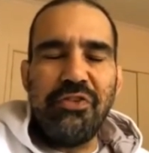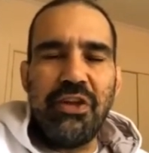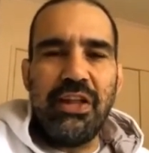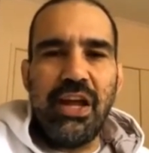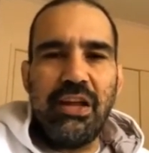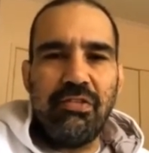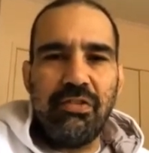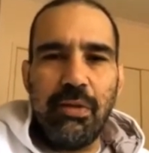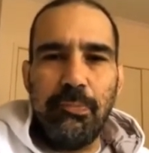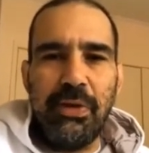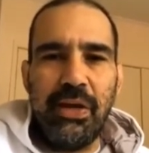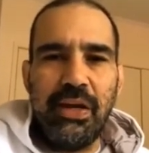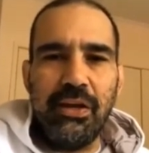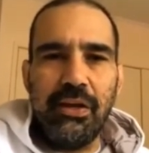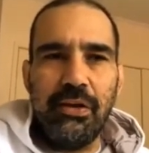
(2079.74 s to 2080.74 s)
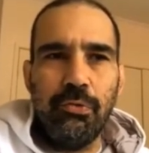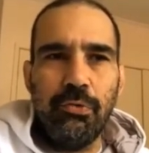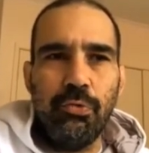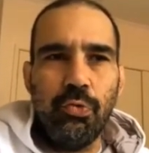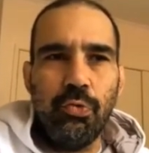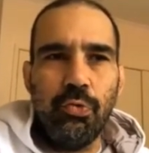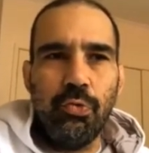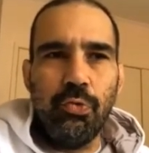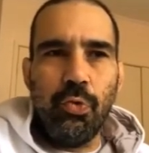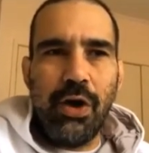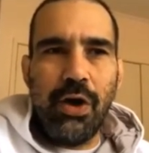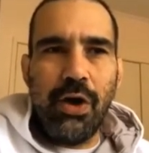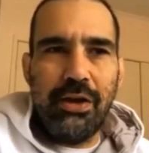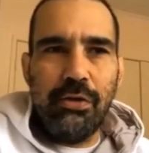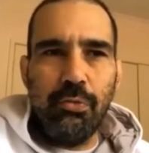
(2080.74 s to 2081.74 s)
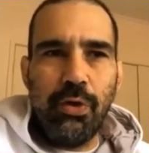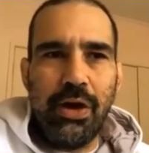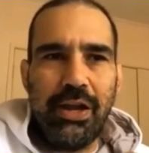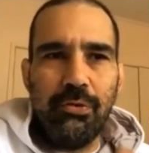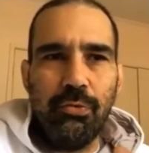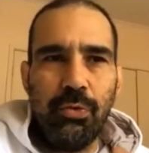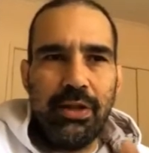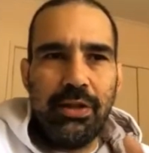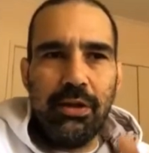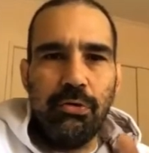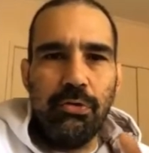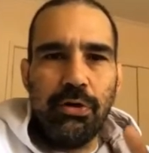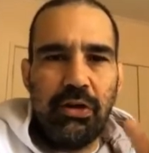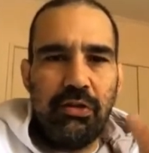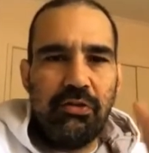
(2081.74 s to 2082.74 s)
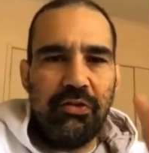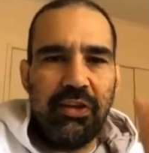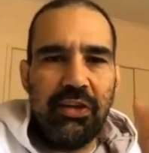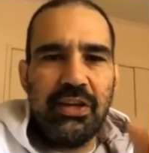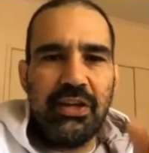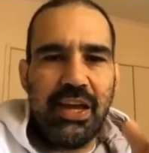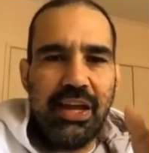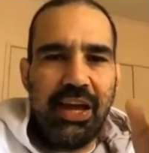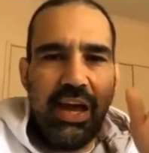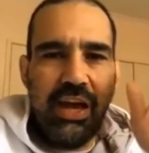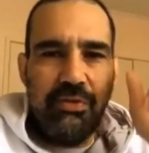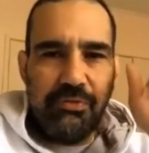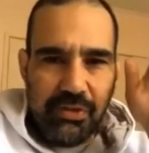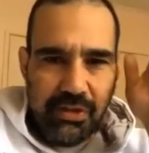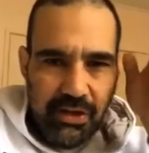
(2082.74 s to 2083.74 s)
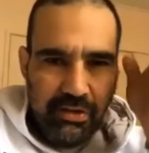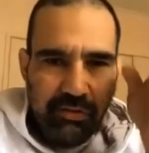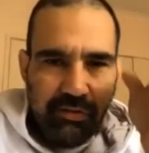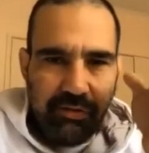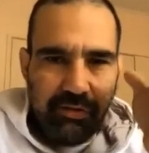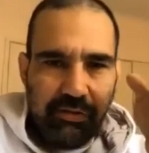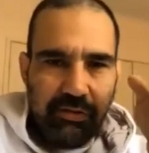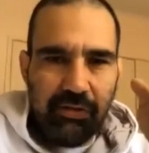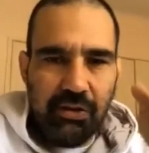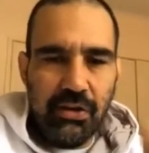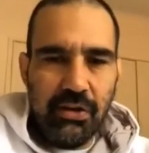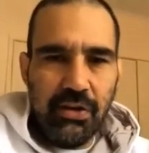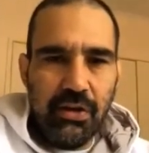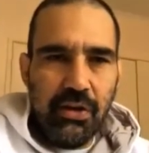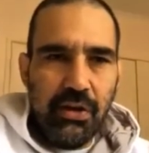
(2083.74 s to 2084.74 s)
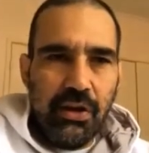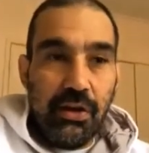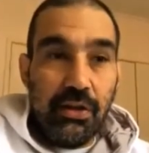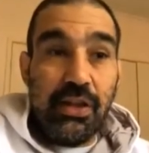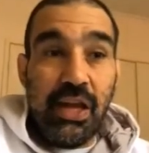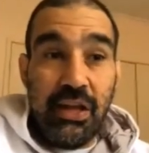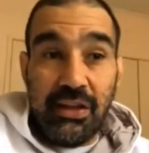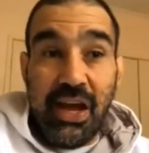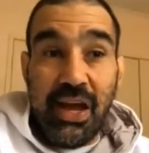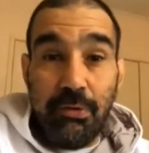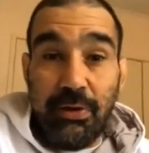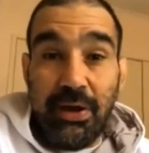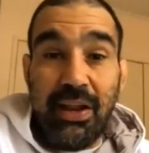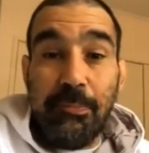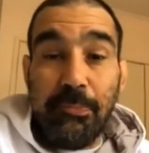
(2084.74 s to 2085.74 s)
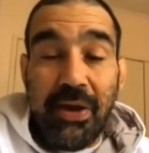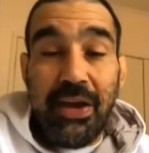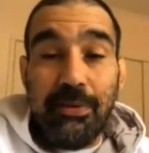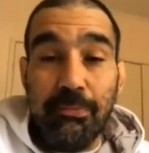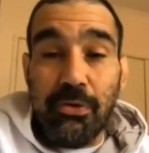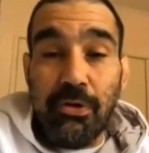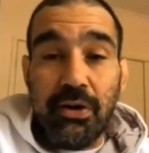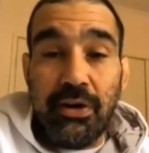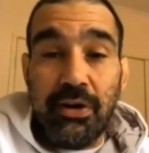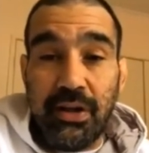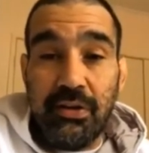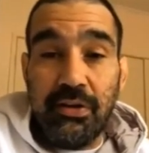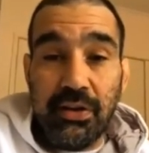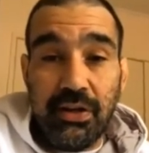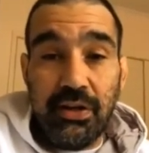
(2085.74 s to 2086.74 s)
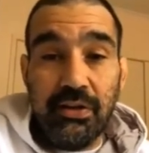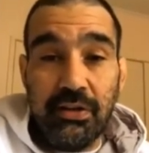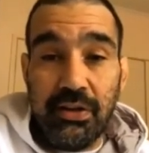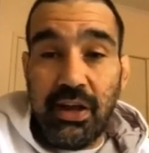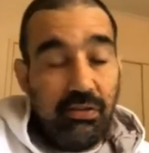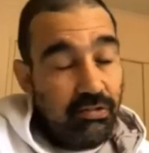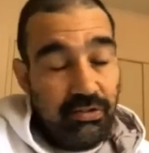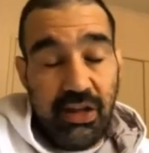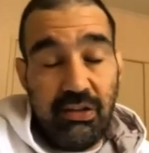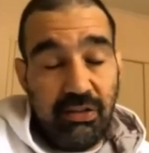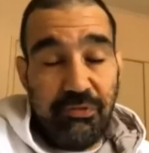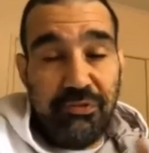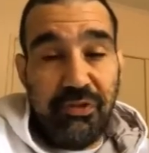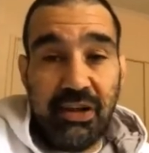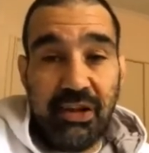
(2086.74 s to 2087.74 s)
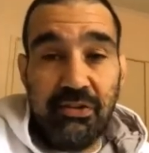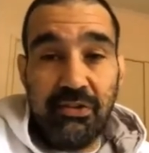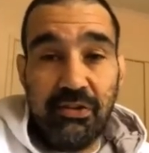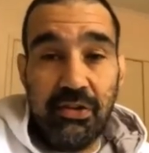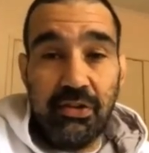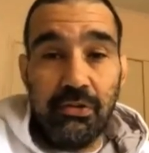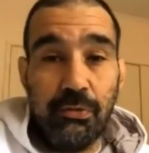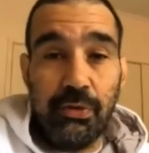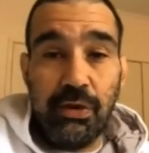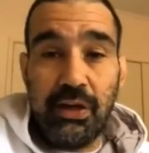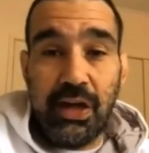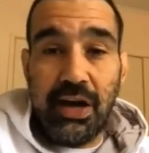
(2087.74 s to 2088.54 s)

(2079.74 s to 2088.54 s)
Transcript: I think that's the big, when the no-gi scene can have this, they are already paying more than gi. That's a fact. We